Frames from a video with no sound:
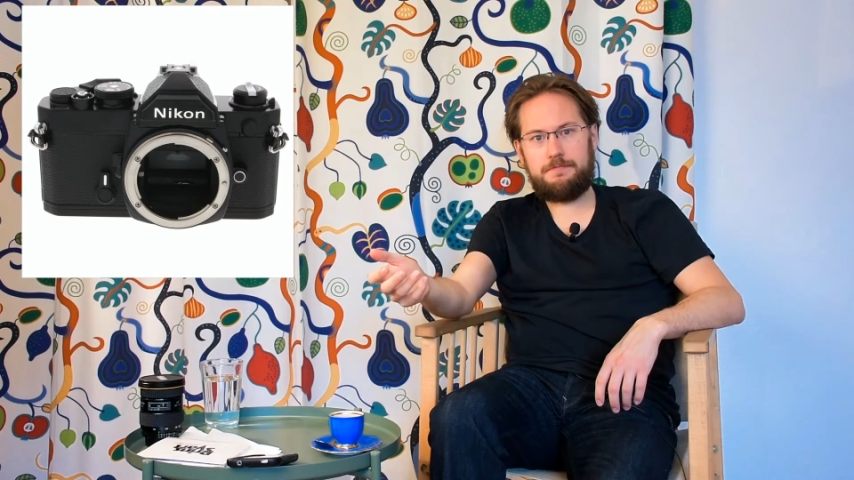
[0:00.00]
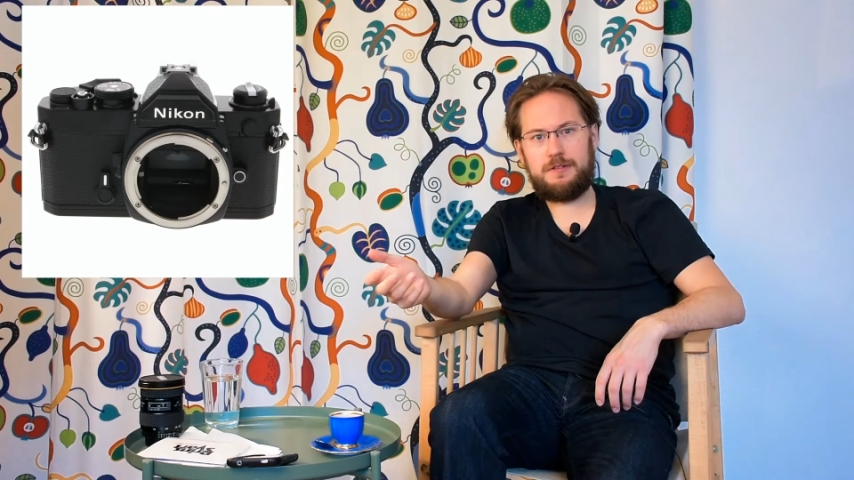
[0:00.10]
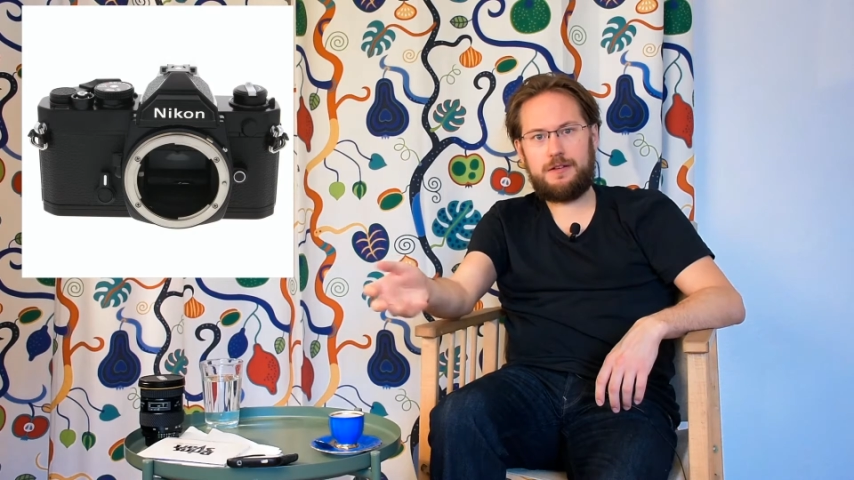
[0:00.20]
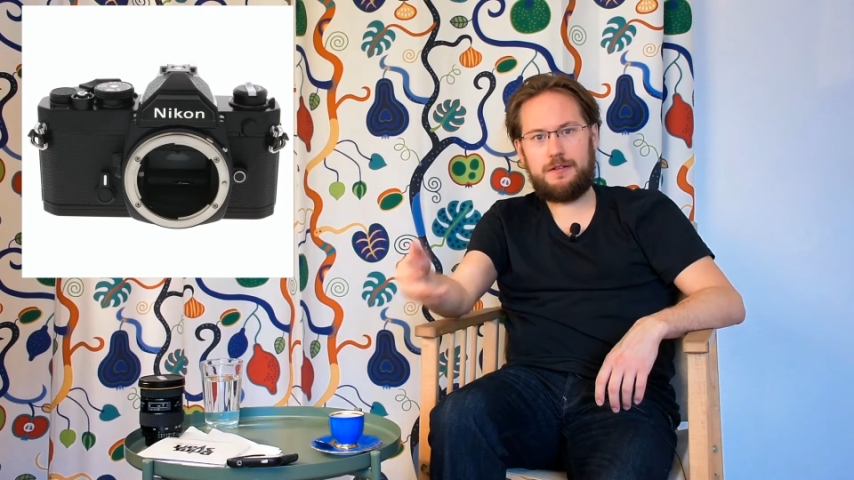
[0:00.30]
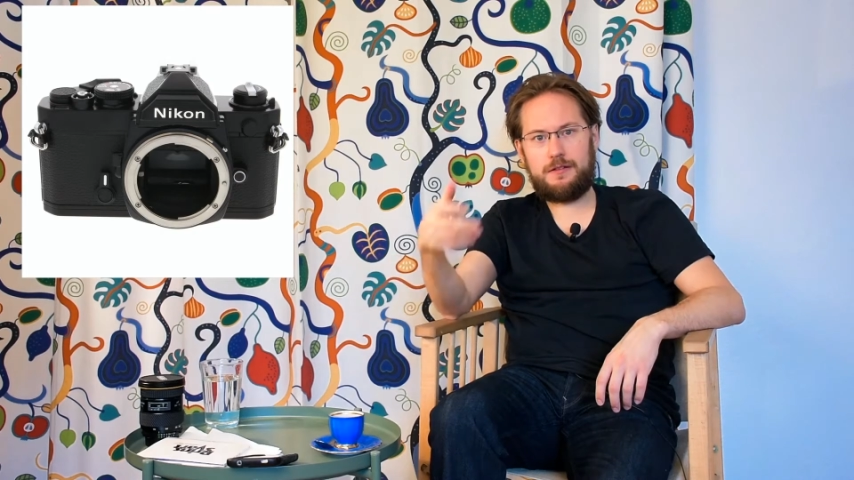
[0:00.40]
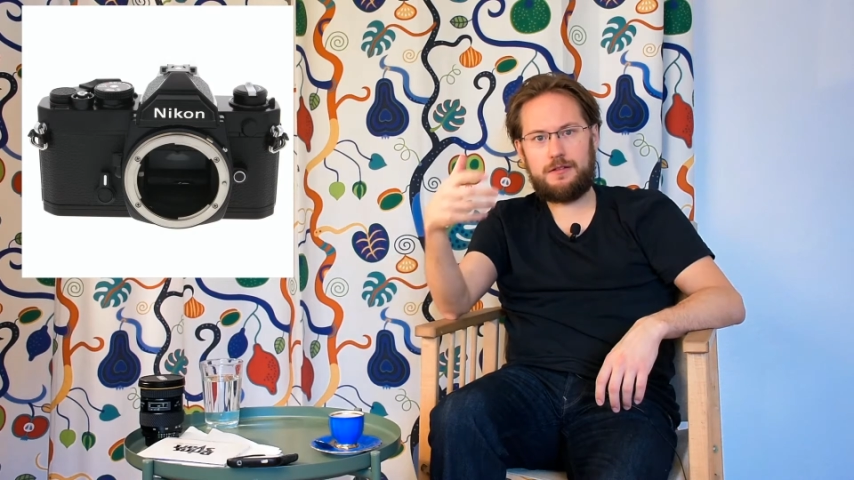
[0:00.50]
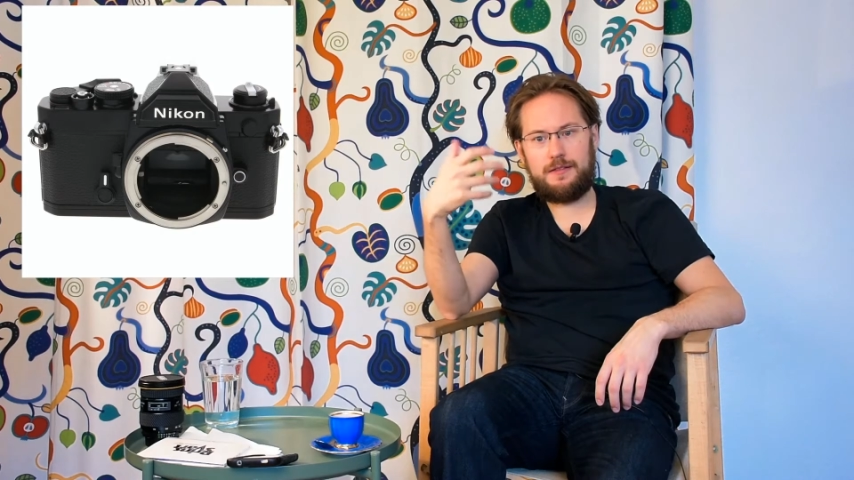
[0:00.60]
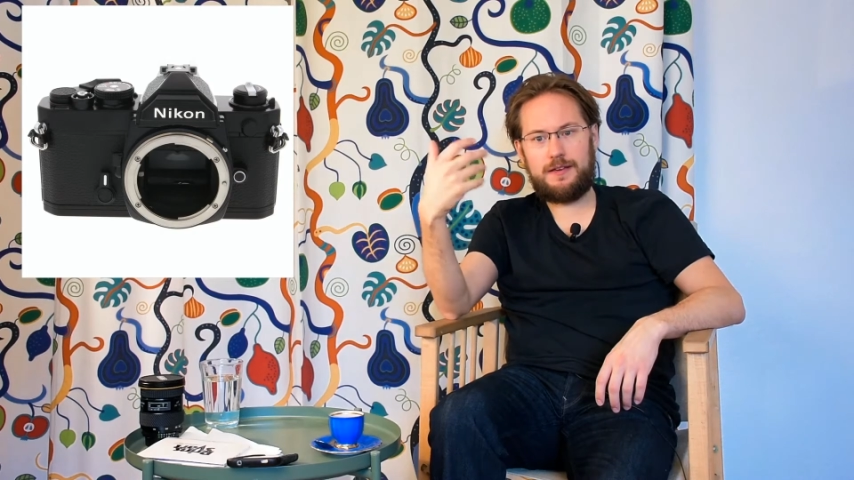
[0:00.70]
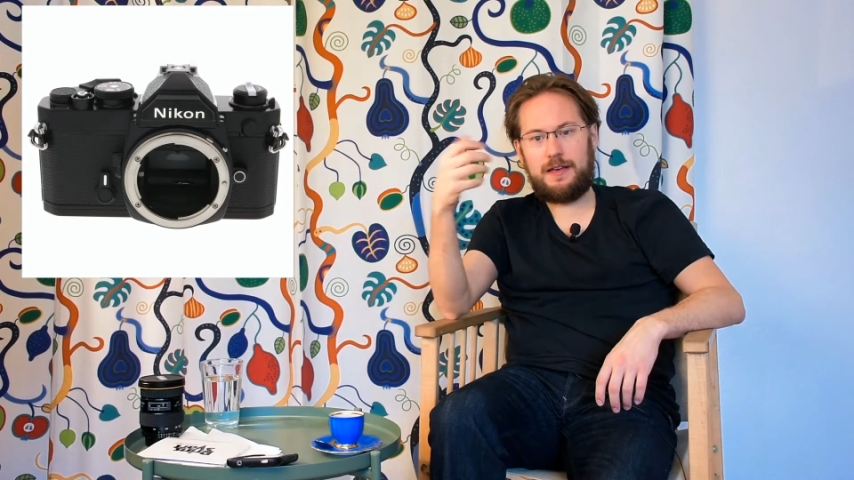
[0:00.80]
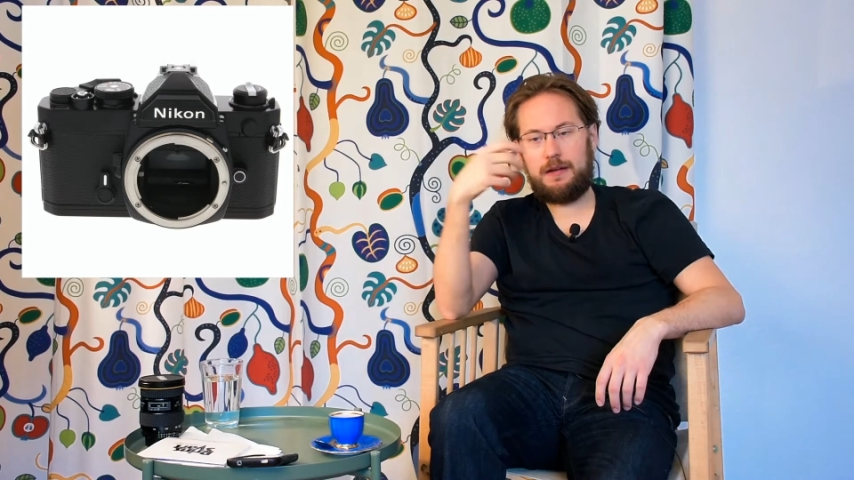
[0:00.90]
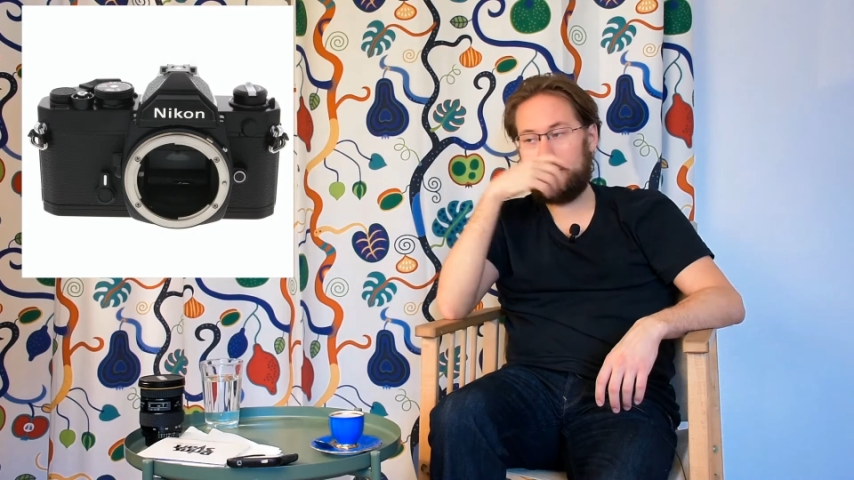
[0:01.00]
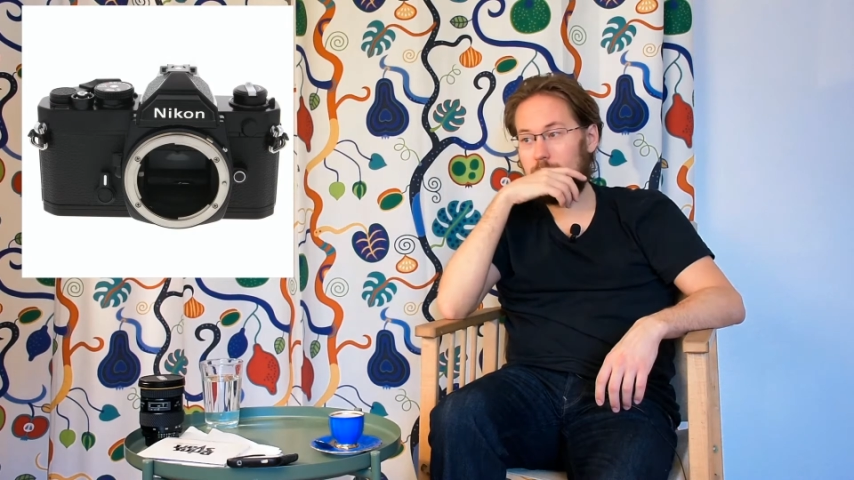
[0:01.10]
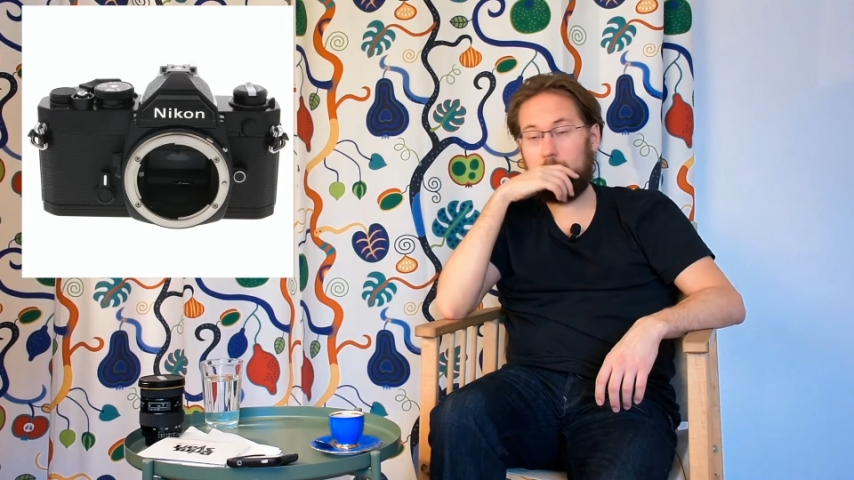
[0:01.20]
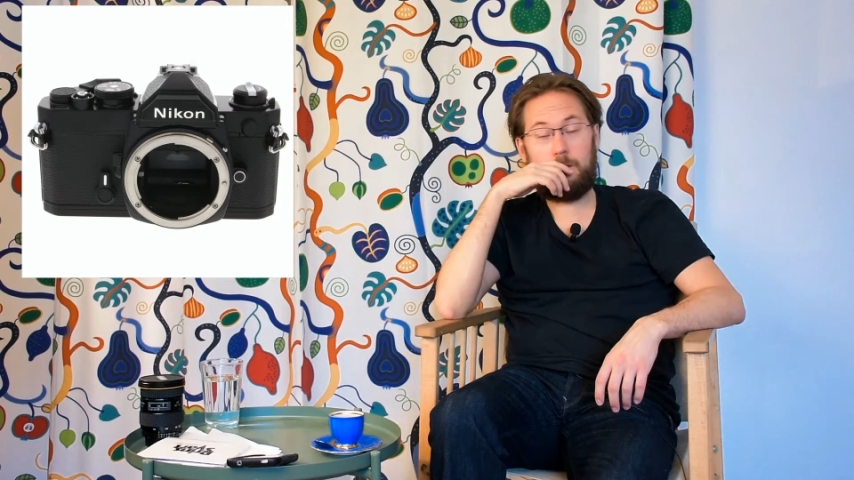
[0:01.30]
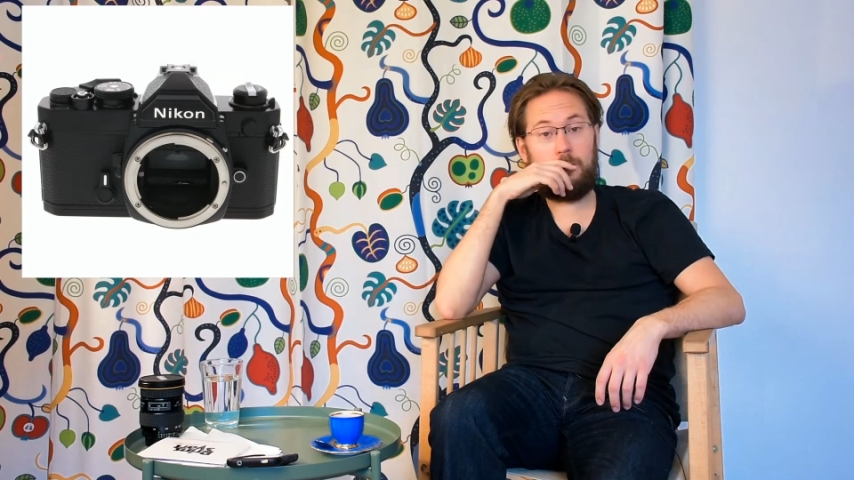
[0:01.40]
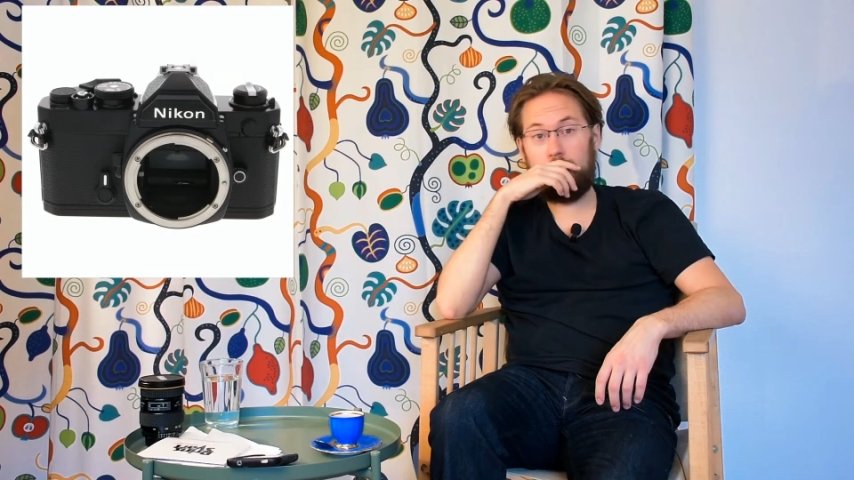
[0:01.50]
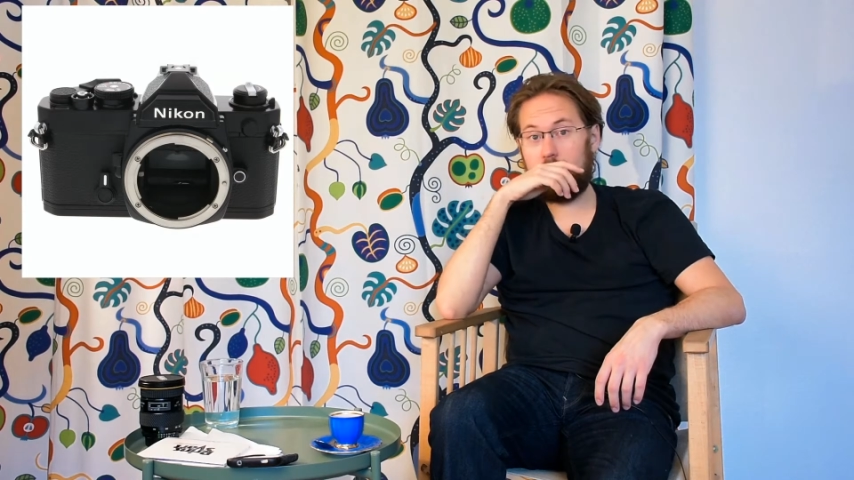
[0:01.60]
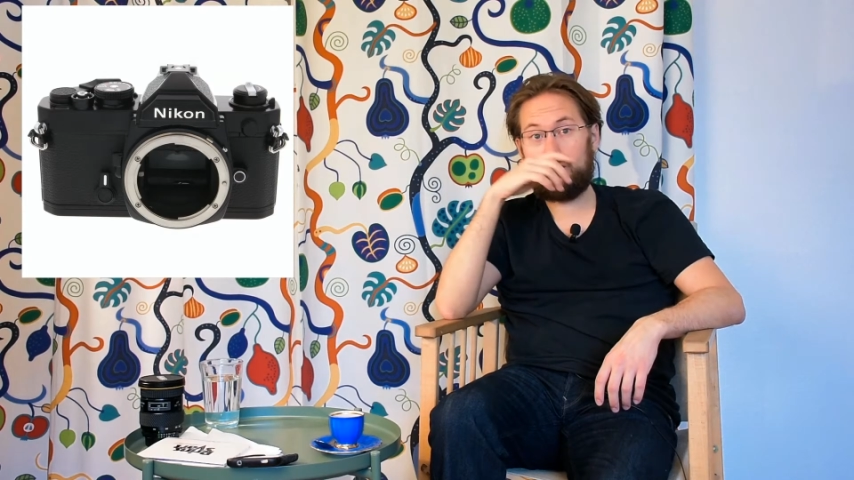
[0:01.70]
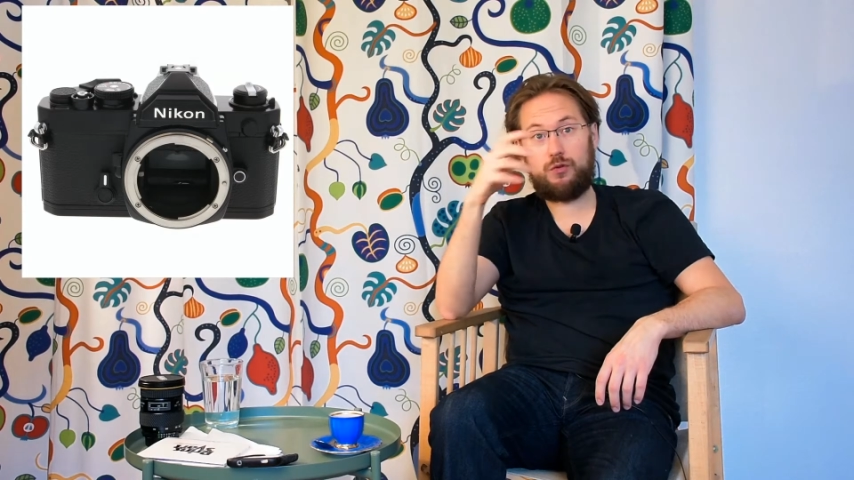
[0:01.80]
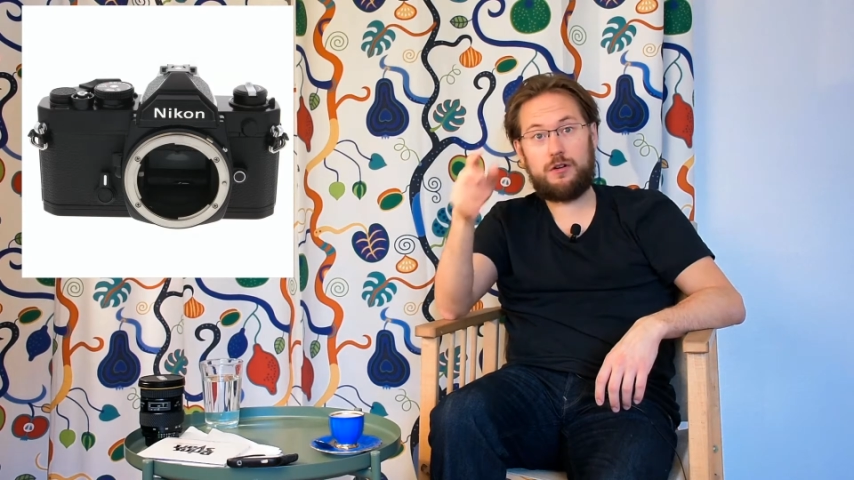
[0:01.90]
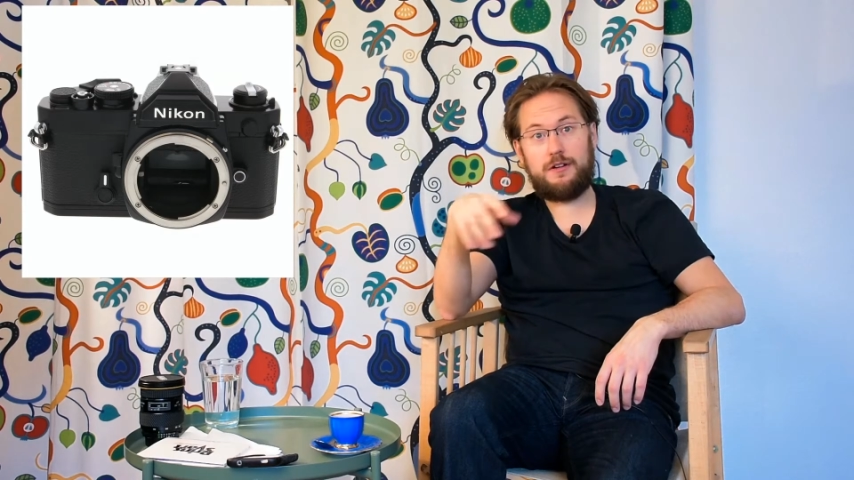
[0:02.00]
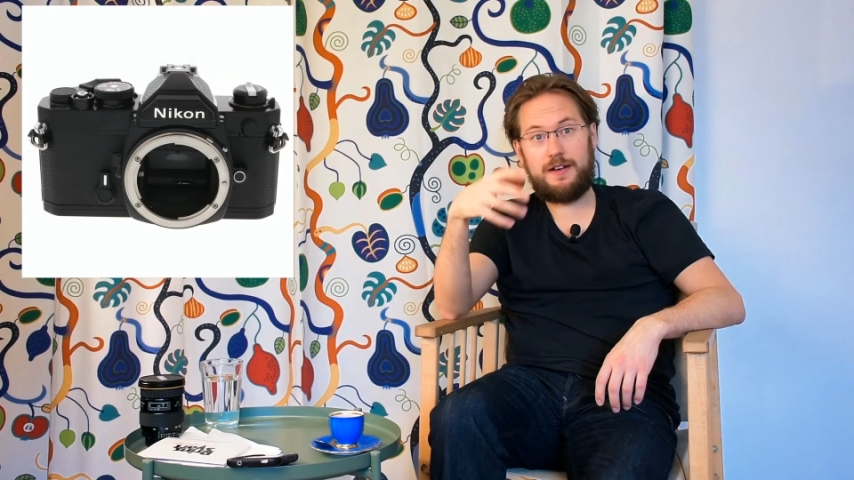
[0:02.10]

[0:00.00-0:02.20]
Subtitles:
because the camera will always work